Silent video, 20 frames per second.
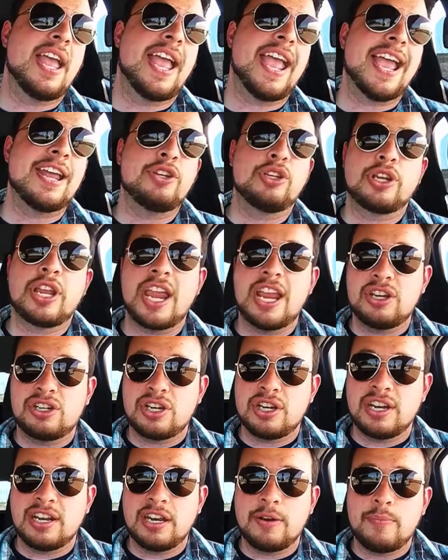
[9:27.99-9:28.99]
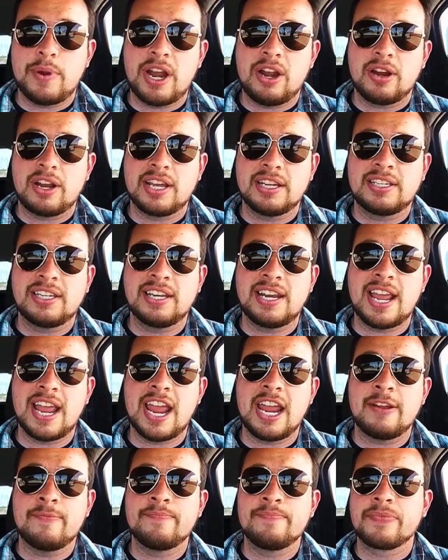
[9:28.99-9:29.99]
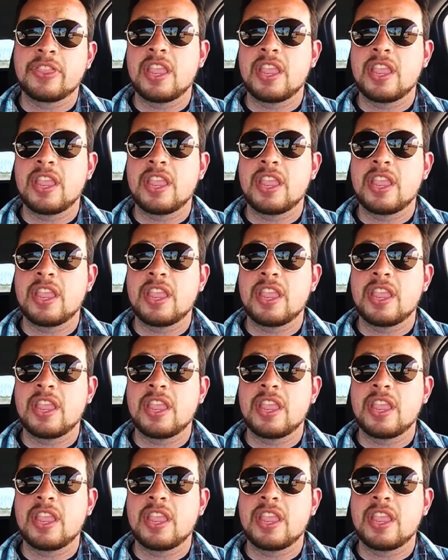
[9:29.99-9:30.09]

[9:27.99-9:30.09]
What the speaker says: education in America today.